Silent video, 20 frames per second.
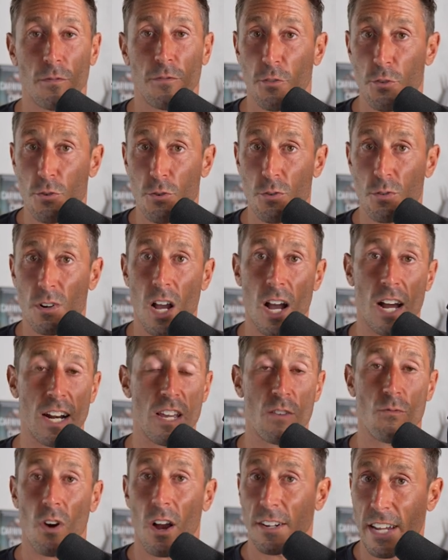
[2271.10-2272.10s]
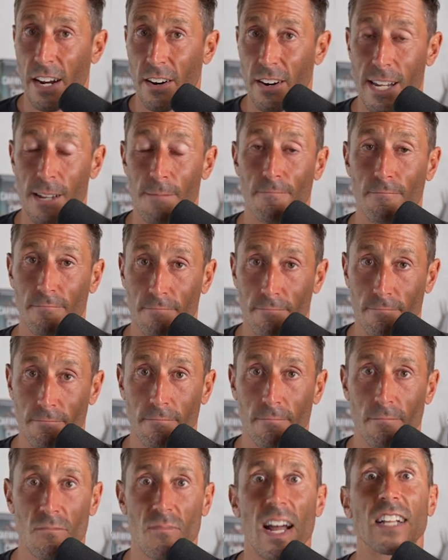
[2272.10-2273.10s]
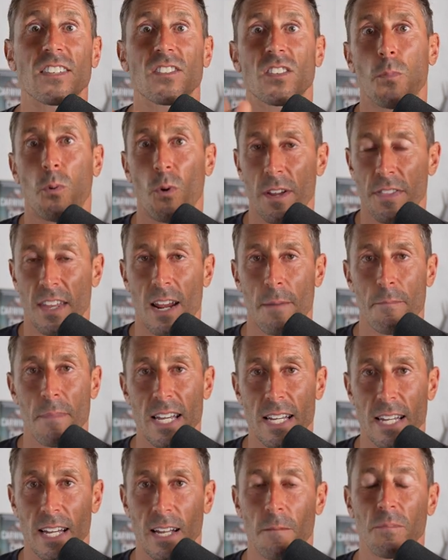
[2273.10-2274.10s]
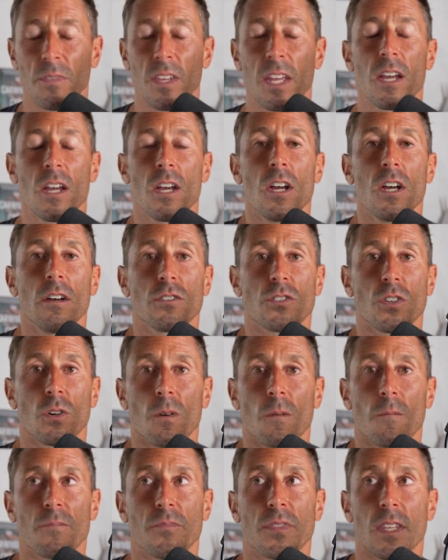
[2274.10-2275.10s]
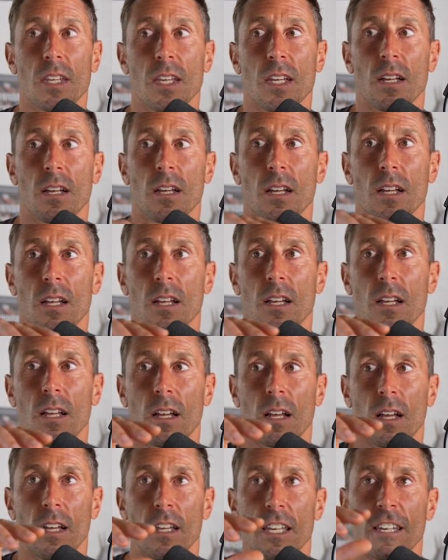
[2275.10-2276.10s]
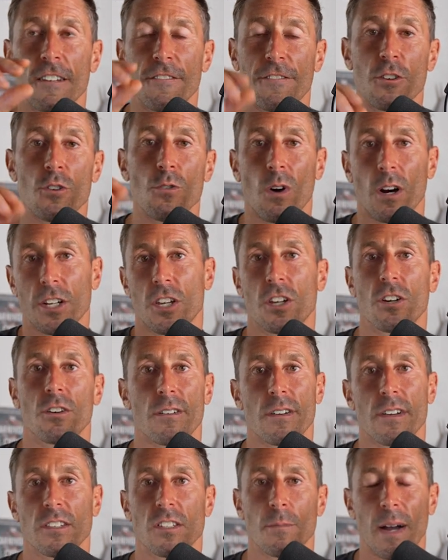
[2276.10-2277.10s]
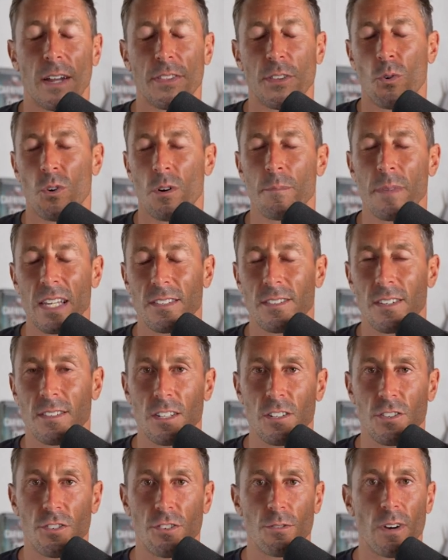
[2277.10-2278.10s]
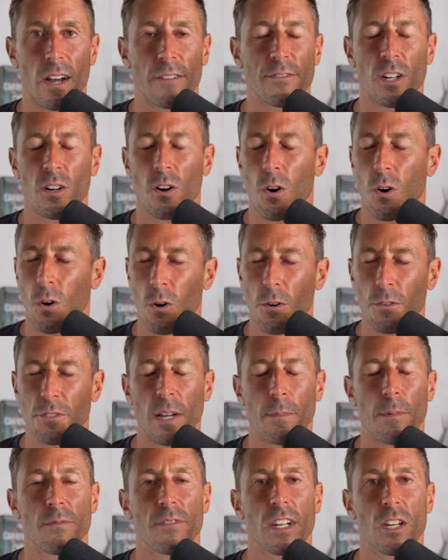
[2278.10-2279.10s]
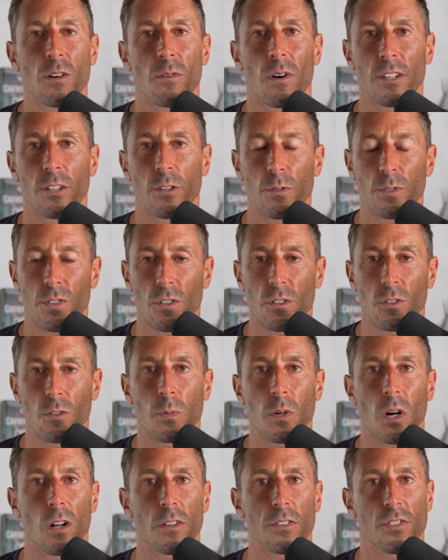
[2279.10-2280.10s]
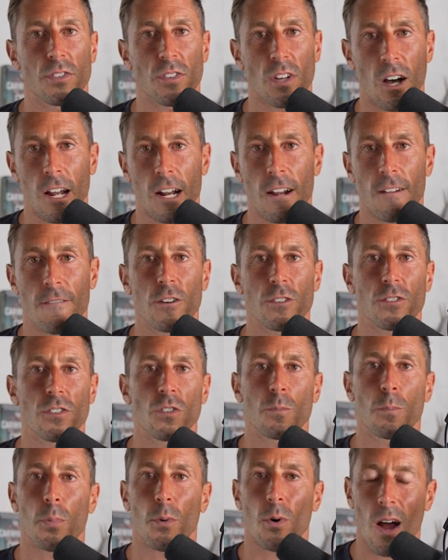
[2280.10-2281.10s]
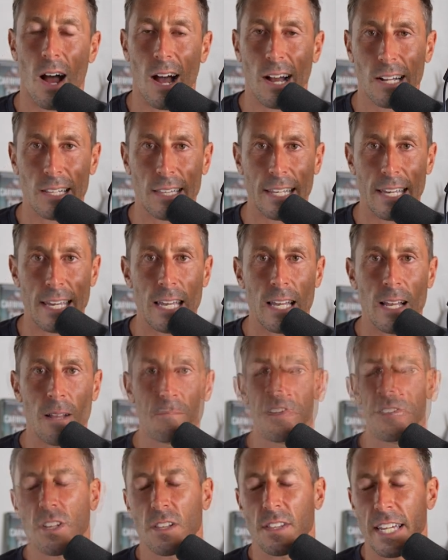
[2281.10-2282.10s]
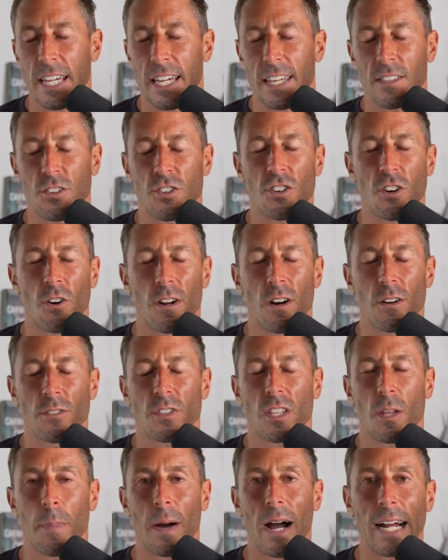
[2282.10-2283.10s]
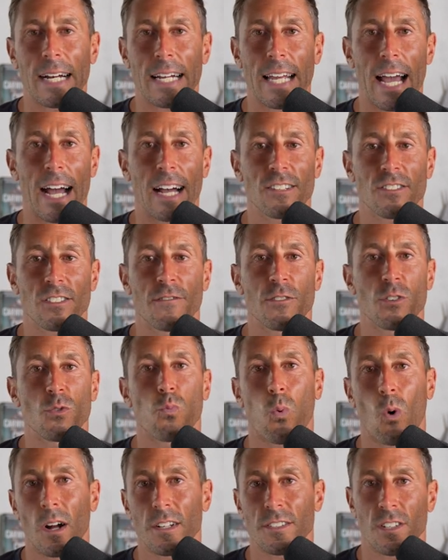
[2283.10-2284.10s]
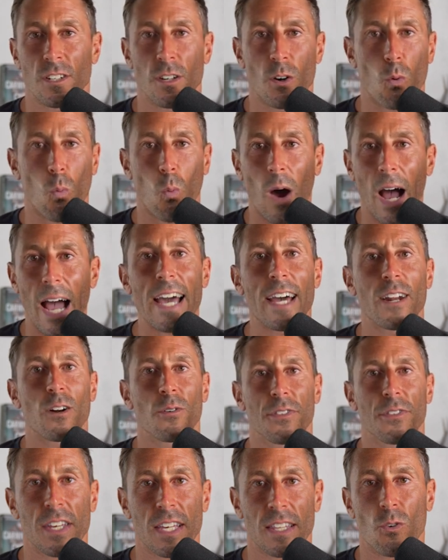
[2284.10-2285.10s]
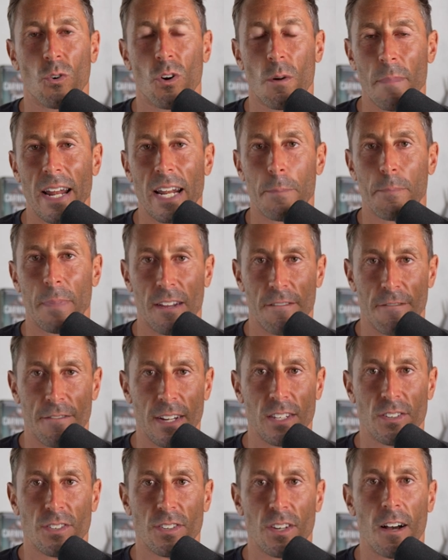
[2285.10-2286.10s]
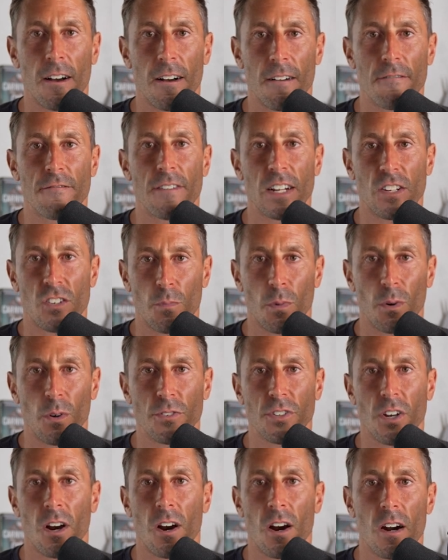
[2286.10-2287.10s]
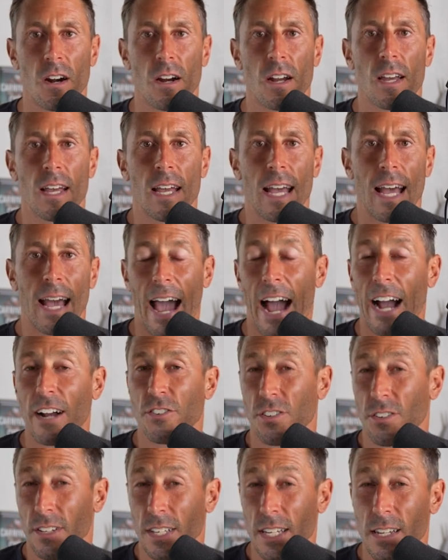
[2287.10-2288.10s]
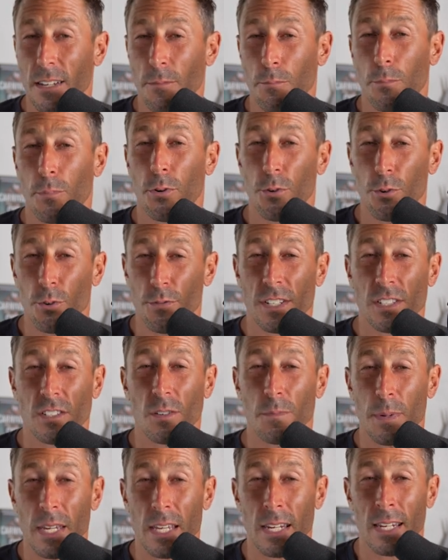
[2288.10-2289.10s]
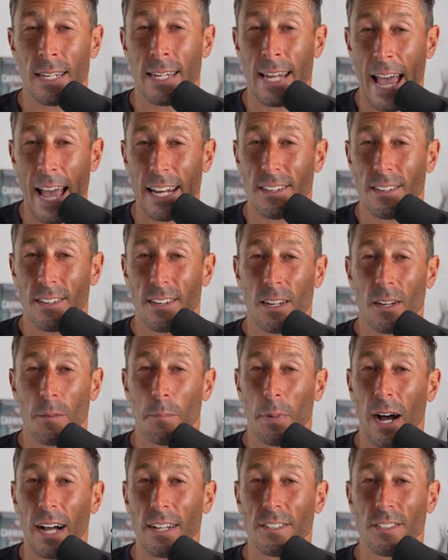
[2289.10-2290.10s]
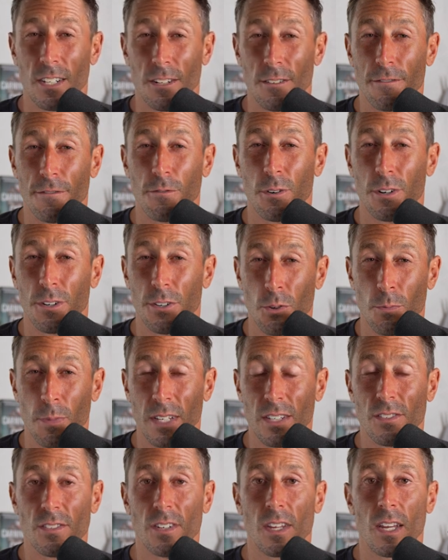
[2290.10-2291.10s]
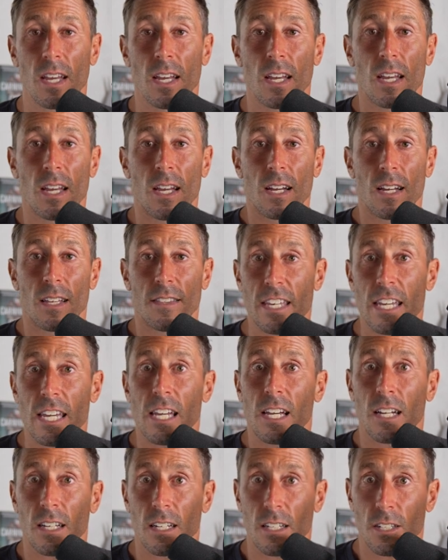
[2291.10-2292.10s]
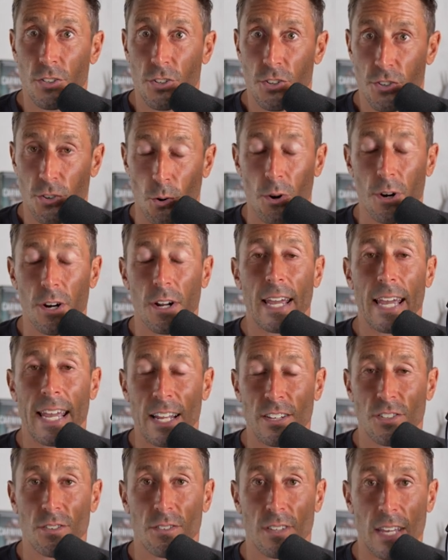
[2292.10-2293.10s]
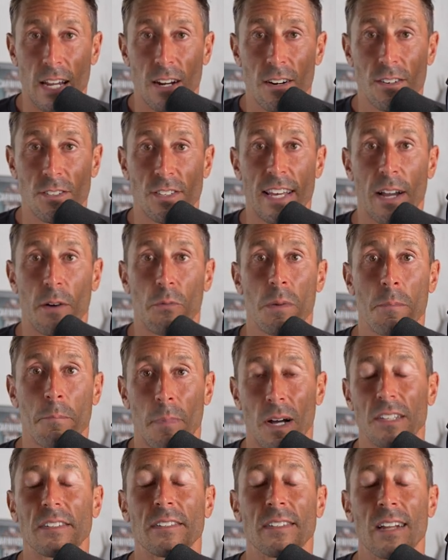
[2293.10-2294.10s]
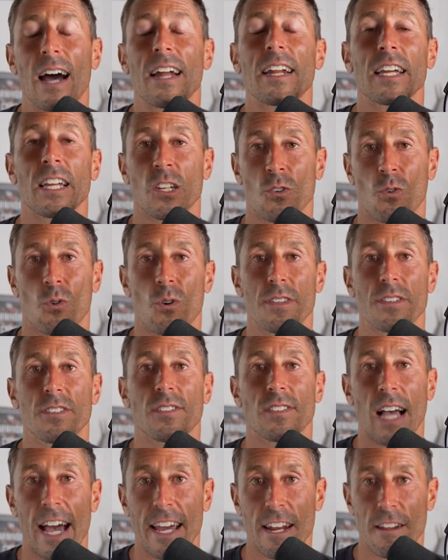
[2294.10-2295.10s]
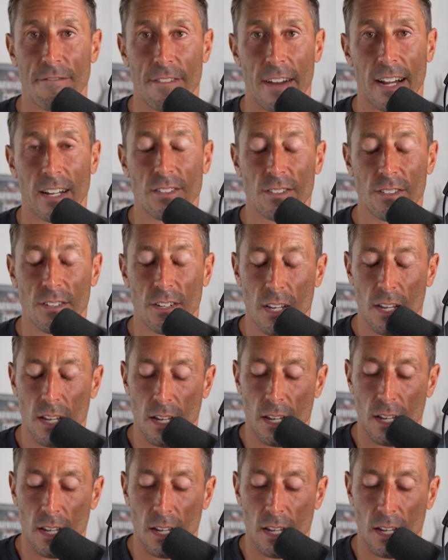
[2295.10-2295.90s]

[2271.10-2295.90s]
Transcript: fruit, honey, raw dairy. That's the point that I'm making. So, if you are curious about the hormesis issue, I've done a whole separate video on YouTube called Sauna versus Broccoli. There's a link in the show notes on the podcast if you want to know why I think the hormetic benefits of vegetables are actually proven to be net positive for humans. The short answer there is that we must not ignore the side effects.